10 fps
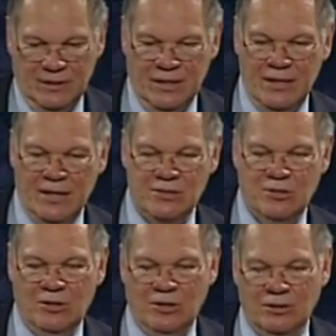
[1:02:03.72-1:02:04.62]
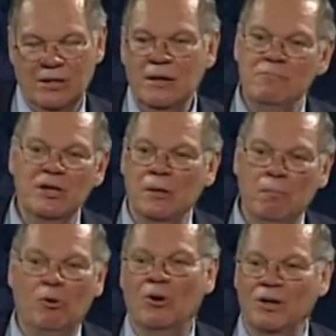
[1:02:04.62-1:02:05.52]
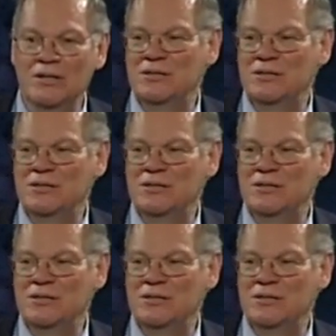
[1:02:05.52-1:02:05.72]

And that's called being born a